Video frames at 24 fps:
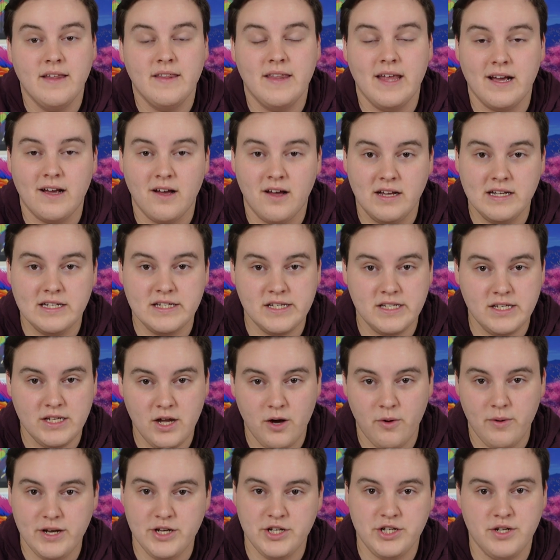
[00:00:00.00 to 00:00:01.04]
that caused
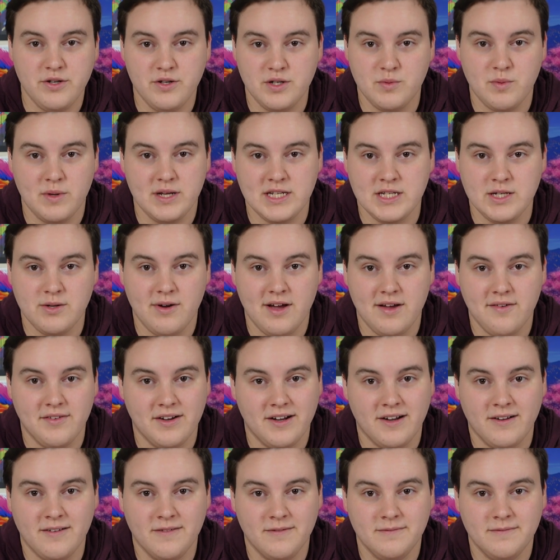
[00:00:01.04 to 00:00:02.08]
no issues whatsoever.